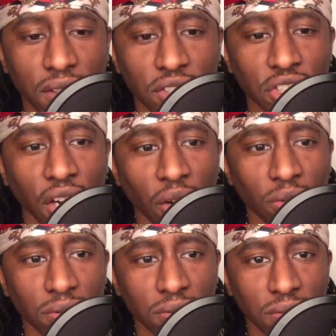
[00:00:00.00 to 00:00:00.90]

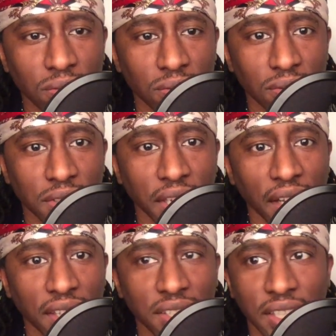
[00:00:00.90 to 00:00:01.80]
So, the
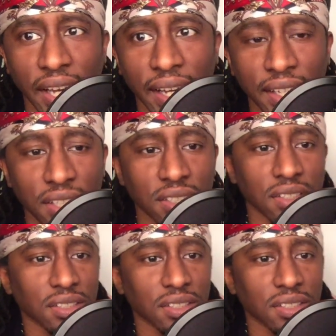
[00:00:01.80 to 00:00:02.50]
other day,